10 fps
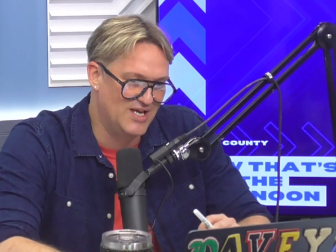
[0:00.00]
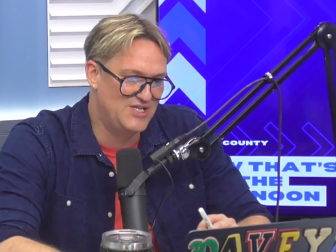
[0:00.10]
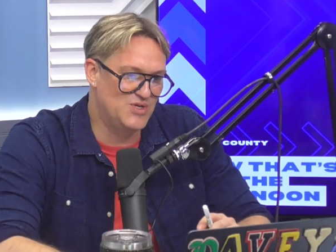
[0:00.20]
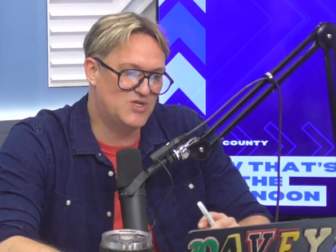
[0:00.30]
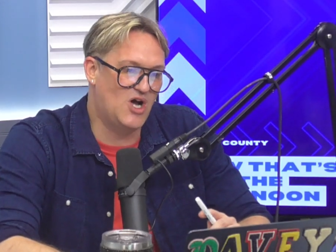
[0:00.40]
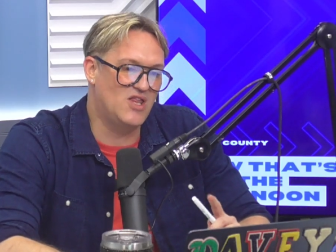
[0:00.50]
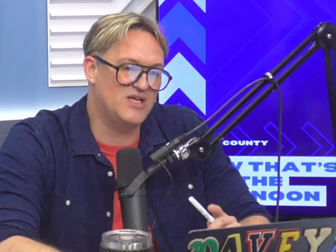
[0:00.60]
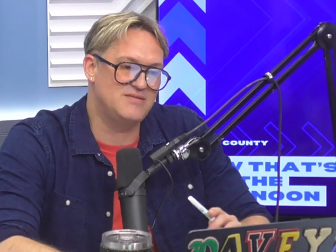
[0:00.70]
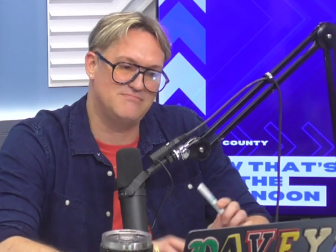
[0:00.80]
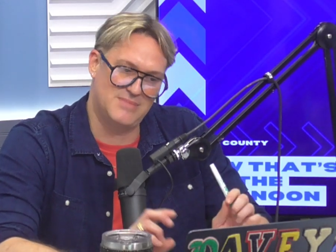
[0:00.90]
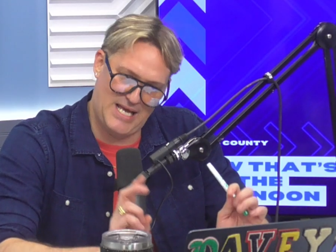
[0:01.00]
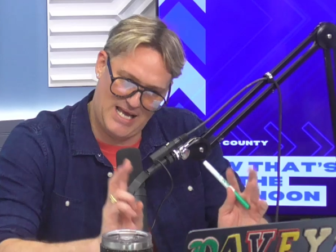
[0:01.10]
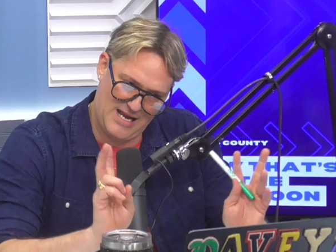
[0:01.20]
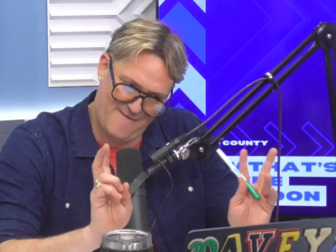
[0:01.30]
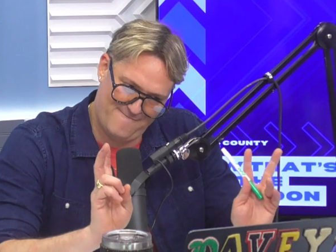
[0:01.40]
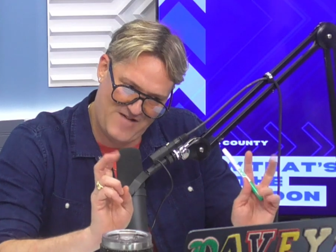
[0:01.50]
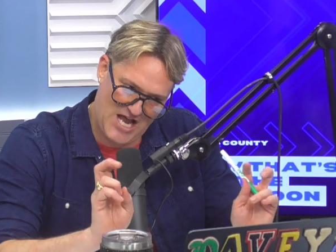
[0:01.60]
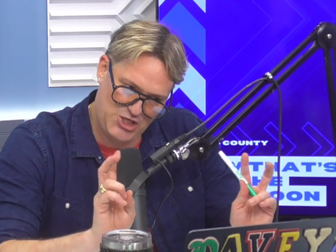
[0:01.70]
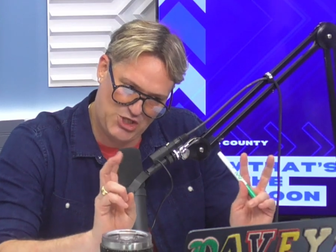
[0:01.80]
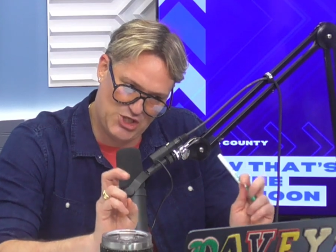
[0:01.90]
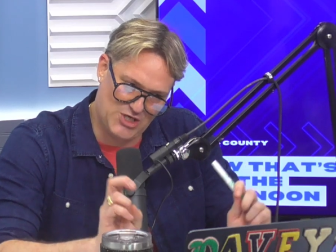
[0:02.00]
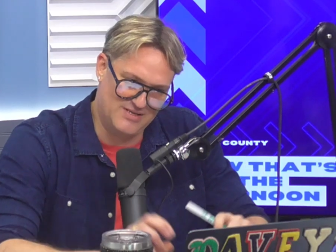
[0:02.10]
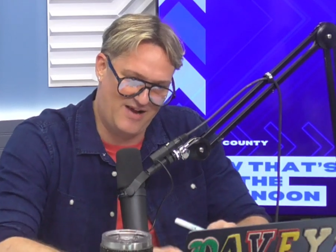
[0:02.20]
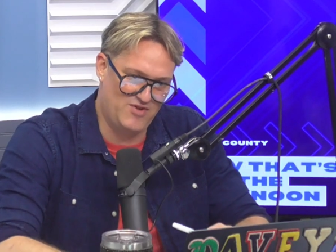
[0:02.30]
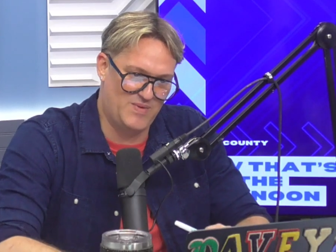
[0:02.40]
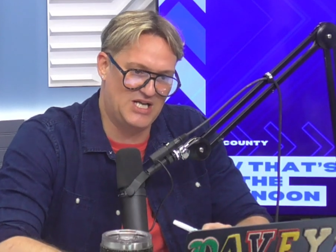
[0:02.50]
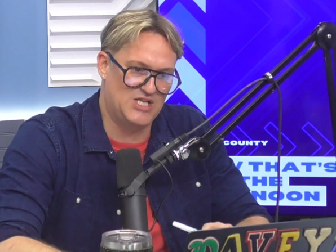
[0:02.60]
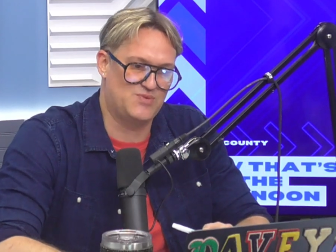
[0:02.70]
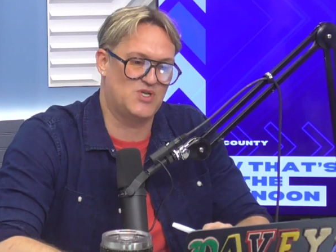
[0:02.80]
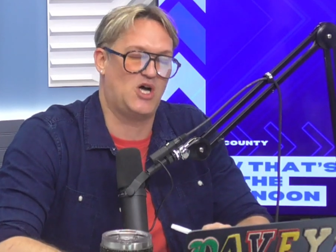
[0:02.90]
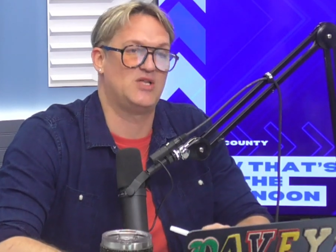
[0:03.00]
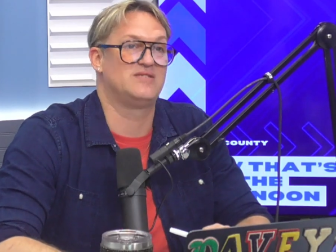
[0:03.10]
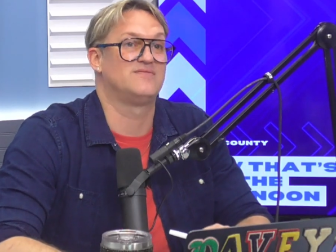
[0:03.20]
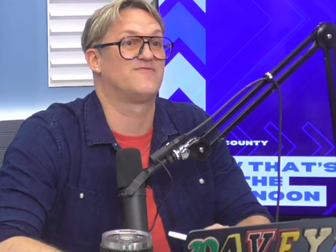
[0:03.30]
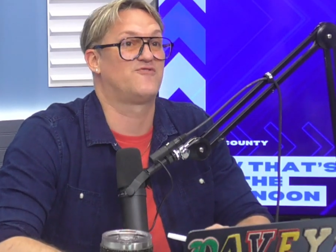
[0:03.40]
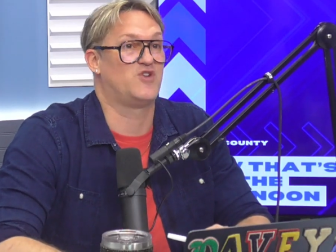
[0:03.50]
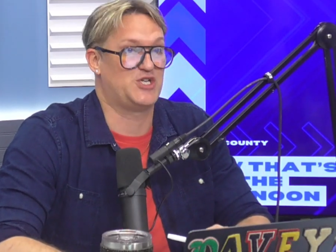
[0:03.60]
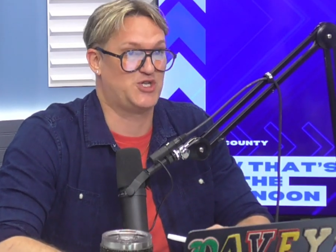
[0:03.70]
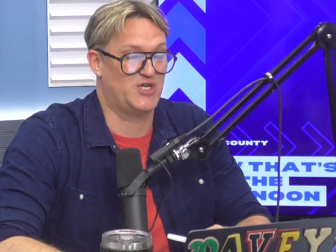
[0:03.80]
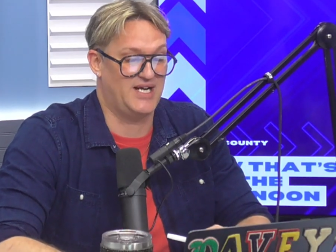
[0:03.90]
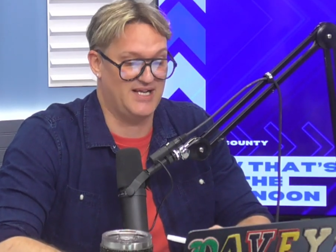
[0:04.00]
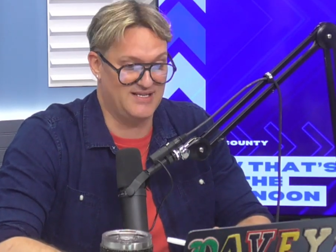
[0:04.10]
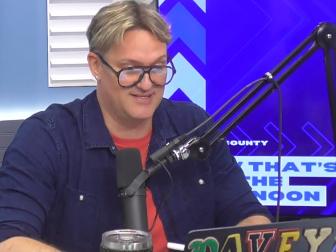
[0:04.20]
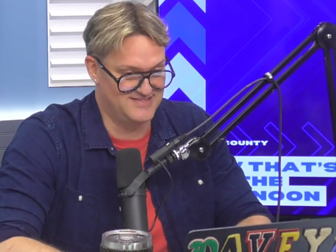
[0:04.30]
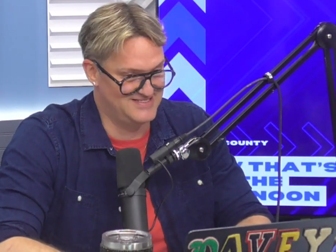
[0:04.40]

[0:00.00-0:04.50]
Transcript: You'll call it an adventure. Everyone else will call it frustrating.